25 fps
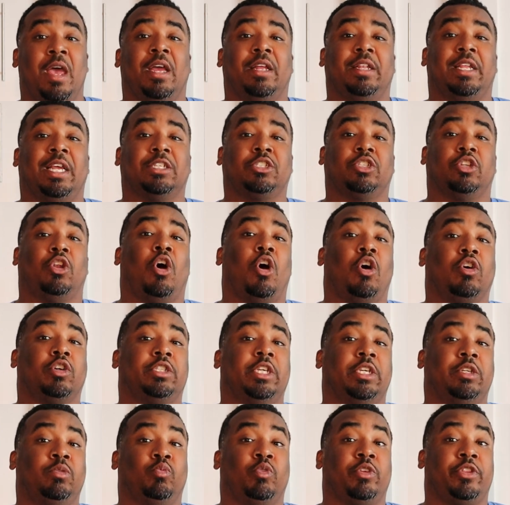that's logged
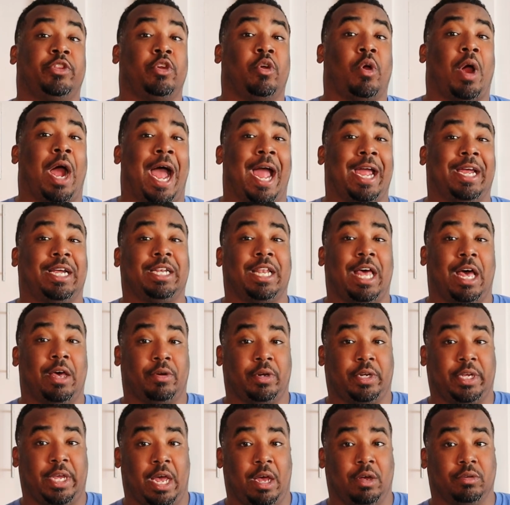in with your iCloud
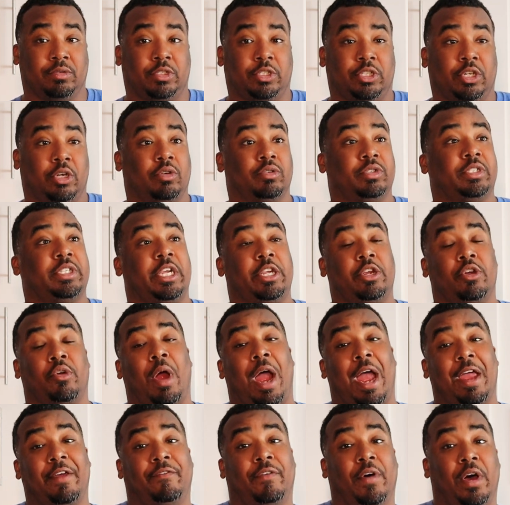account, so say your
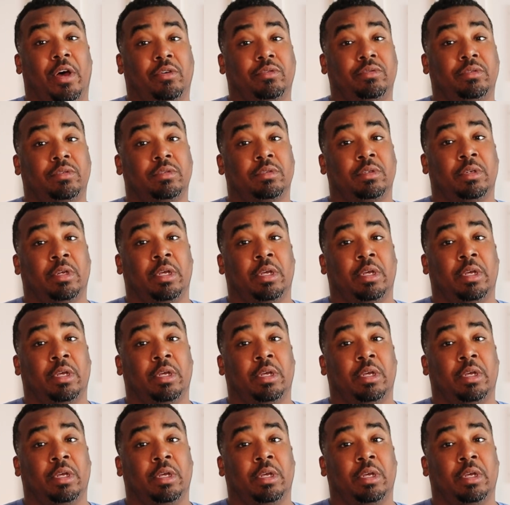iPhone,